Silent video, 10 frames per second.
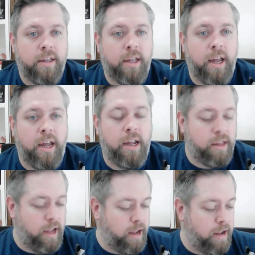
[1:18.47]

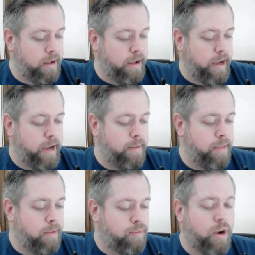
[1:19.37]

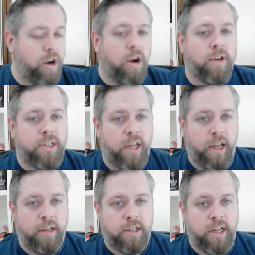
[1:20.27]
the
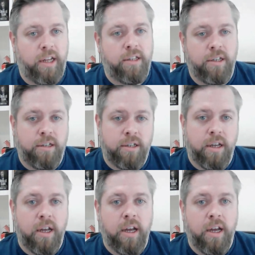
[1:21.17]
priority status